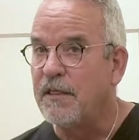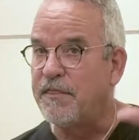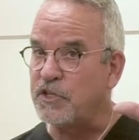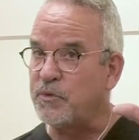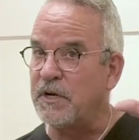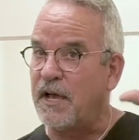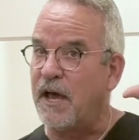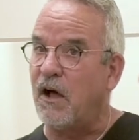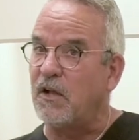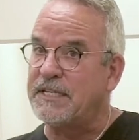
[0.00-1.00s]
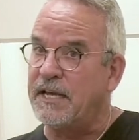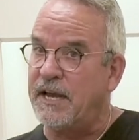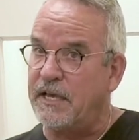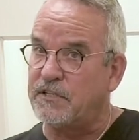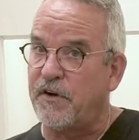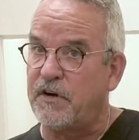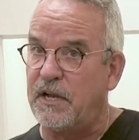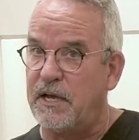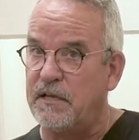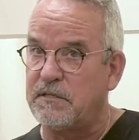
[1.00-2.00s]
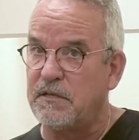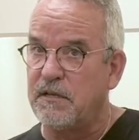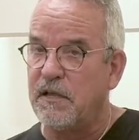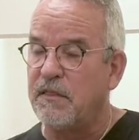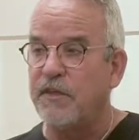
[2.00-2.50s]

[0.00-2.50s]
This one got all 10 eggs fertilized.